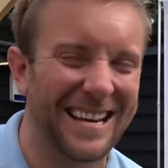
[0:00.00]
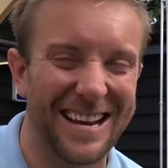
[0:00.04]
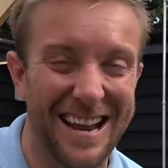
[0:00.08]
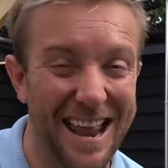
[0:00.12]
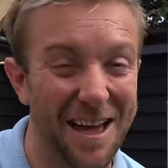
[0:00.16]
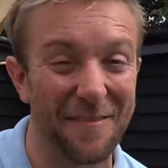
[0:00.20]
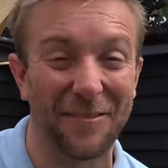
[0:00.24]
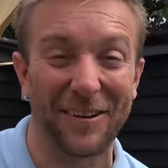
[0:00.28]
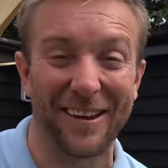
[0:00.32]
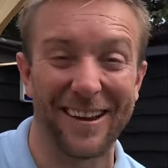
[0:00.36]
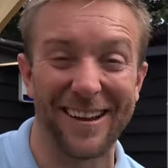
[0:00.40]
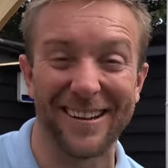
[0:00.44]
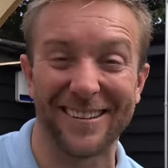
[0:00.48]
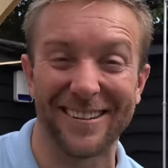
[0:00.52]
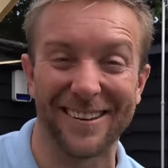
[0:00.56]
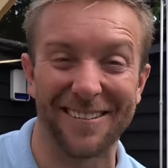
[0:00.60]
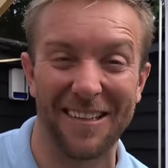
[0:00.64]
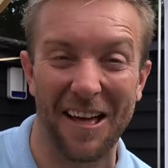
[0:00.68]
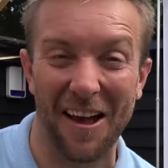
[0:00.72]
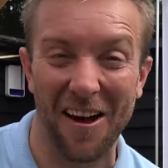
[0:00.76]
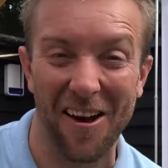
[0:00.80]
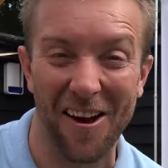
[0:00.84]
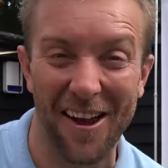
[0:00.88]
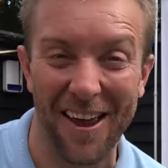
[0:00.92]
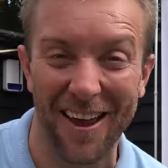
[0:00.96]
You're never going to do
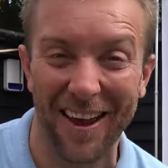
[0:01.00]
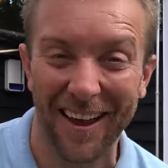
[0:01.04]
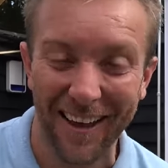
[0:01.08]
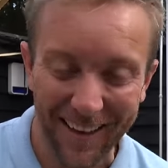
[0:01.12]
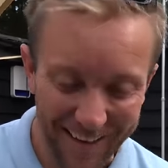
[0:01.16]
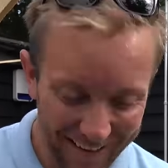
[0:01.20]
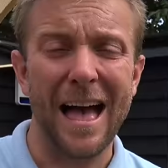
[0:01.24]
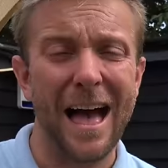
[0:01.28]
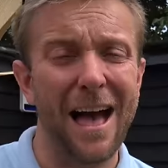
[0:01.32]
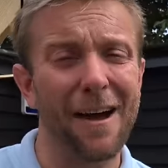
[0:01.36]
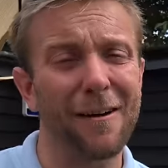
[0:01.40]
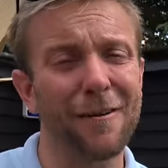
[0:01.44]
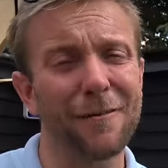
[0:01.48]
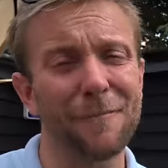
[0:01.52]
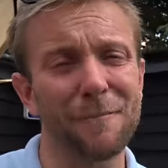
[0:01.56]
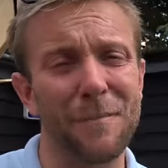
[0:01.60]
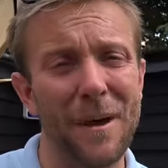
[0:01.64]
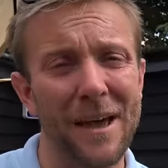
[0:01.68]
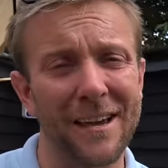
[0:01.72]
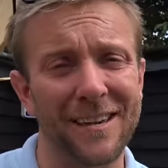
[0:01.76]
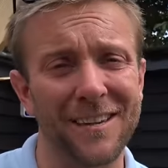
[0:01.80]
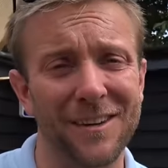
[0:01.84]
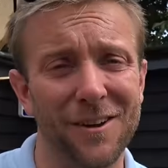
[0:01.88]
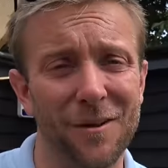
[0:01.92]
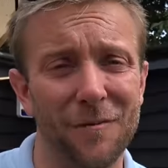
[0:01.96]
that, are you? Aaron
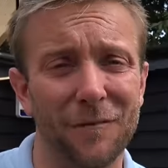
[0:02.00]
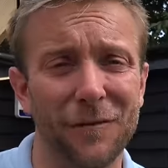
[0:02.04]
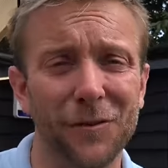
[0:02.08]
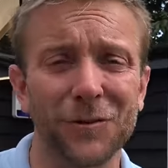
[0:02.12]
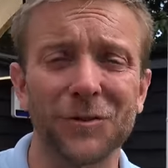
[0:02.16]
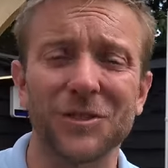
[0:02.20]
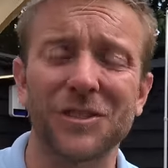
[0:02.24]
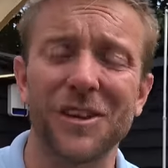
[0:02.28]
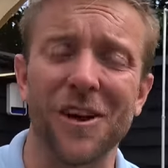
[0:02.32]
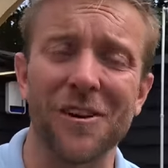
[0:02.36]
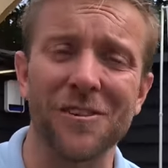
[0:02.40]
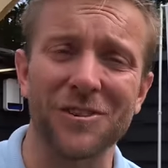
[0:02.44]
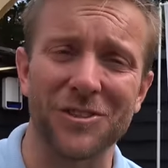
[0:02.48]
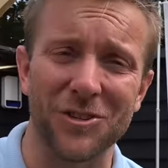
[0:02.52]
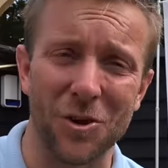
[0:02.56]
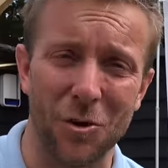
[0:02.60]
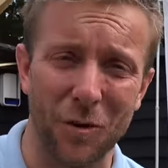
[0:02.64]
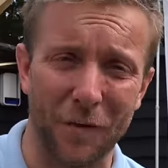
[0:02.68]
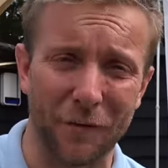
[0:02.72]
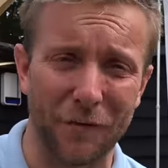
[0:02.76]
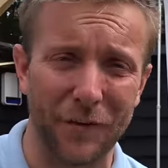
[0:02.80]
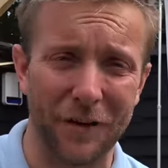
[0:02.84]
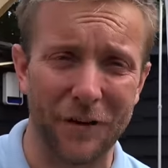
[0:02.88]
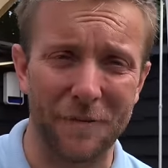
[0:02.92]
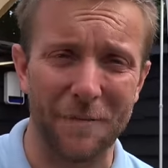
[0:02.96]
Beckingham feels so
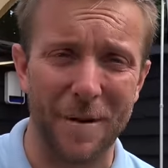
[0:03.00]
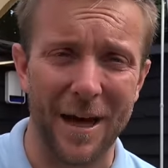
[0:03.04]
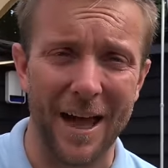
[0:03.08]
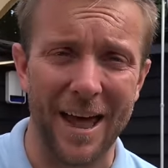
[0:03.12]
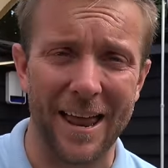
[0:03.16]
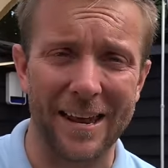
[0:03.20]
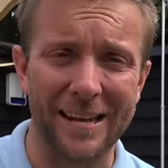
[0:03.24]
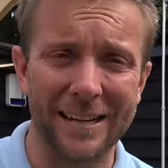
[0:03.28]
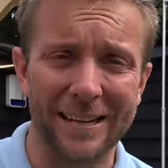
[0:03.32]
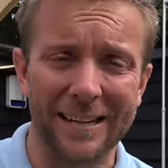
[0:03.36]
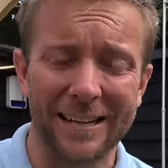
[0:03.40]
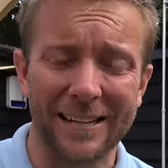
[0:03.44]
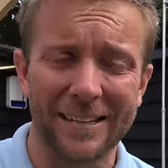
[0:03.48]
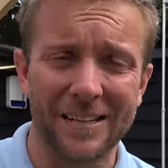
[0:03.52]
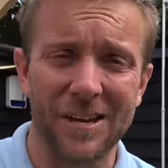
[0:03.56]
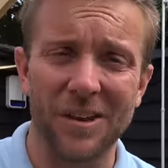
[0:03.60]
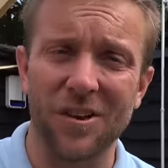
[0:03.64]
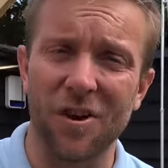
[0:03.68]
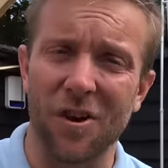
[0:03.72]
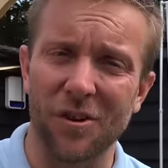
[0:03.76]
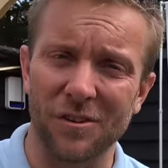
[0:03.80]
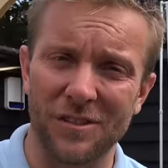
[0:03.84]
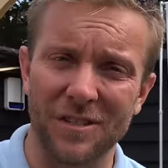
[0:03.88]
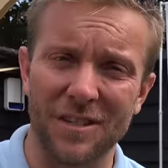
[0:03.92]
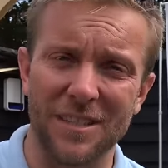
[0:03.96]
sorry for you, man. You
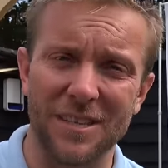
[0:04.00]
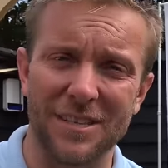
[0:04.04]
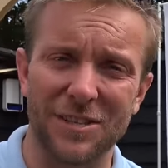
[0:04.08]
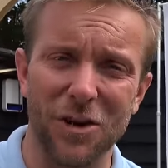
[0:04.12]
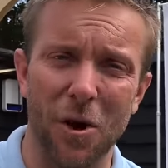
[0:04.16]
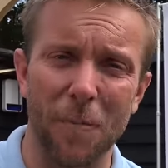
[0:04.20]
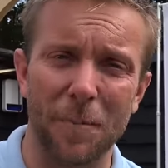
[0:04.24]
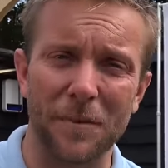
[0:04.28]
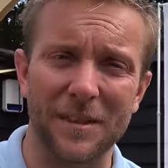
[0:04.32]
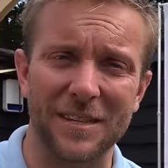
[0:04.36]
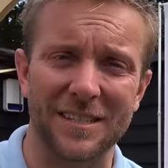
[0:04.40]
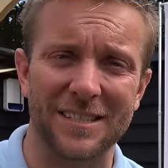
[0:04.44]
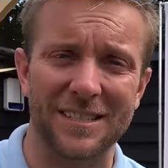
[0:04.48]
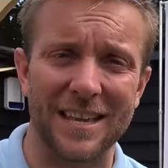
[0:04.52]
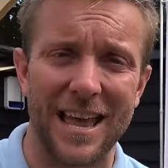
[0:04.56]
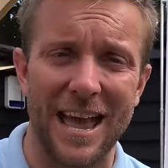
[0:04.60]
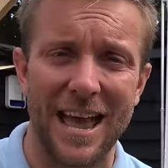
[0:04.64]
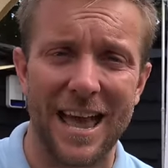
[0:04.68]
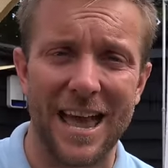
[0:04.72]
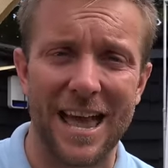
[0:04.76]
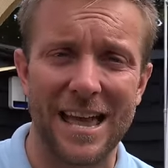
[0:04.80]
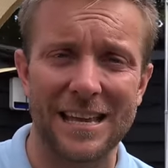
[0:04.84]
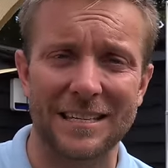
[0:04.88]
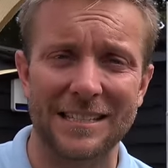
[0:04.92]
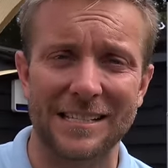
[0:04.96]
got to the top of the
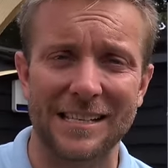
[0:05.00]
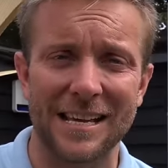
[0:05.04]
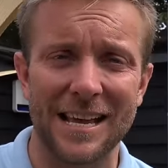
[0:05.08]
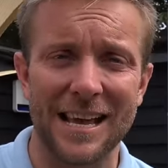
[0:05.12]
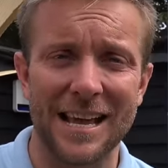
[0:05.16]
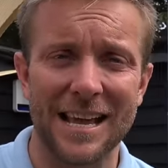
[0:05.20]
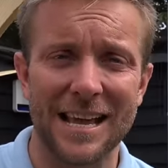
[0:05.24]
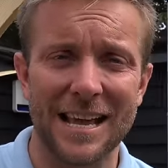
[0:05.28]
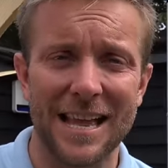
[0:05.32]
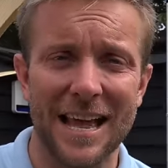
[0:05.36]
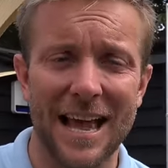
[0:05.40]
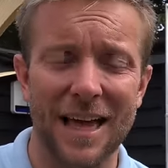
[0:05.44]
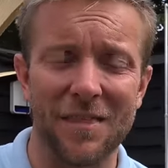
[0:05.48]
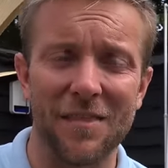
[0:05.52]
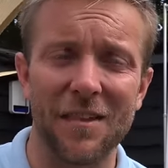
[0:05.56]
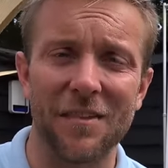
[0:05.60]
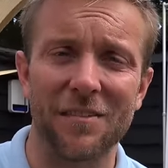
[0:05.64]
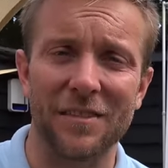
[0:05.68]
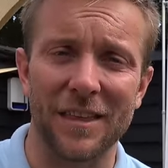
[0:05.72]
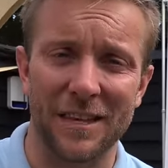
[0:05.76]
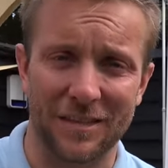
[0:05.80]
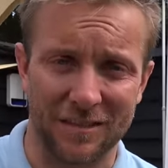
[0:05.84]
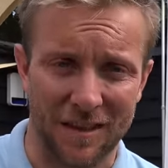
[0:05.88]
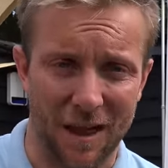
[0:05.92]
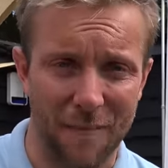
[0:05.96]
stairs and then
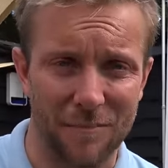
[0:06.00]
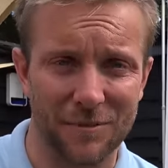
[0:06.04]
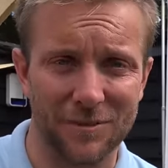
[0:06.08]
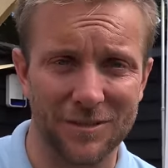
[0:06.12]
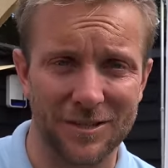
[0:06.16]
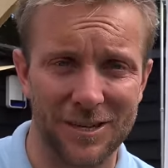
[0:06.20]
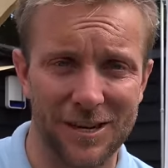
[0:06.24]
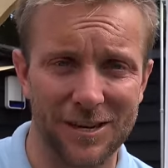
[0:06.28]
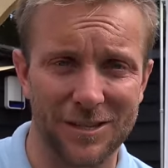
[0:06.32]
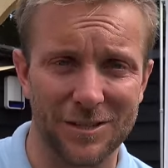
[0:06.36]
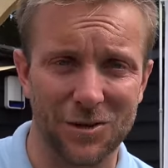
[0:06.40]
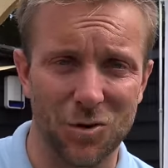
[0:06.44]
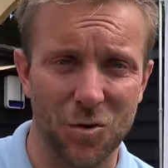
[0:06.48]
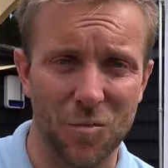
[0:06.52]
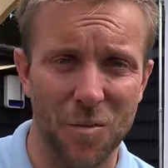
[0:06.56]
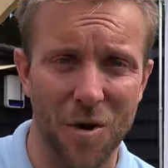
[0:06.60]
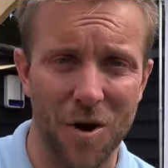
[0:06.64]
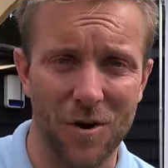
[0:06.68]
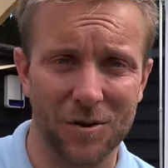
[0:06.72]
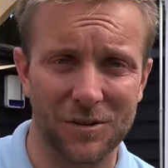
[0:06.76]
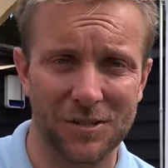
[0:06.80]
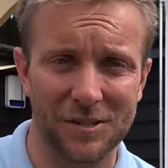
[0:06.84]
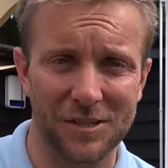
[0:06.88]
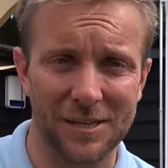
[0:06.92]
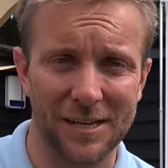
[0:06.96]
this happened to your
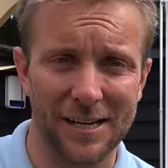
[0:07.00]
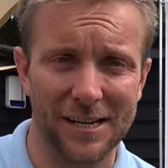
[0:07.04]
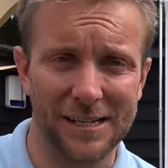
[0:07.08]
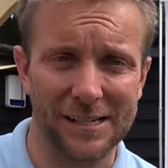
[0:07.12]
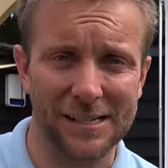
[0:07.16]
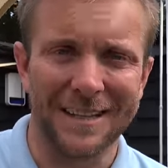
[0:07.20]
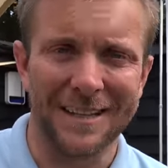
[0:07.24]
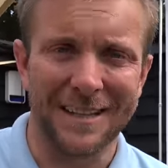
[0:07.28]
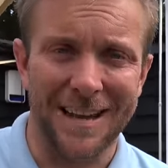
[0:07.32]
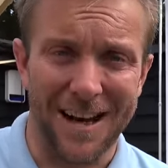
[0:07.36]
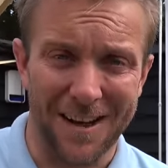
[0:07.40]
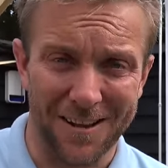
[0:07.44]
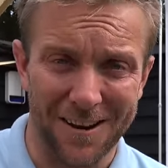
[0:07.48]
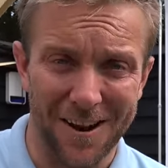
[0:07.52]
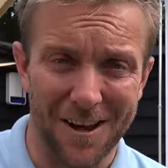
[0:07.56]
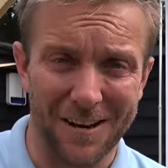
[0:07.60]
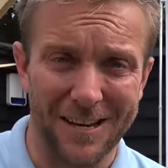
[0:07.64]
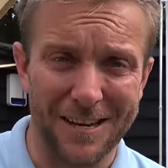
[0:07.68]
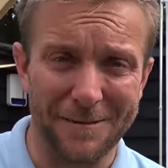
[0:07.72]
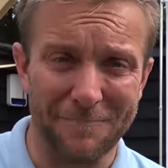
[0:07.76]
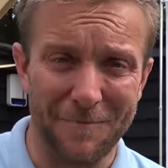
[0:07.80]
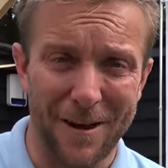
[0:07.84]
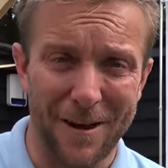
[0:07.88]
toolbox. Unlucky,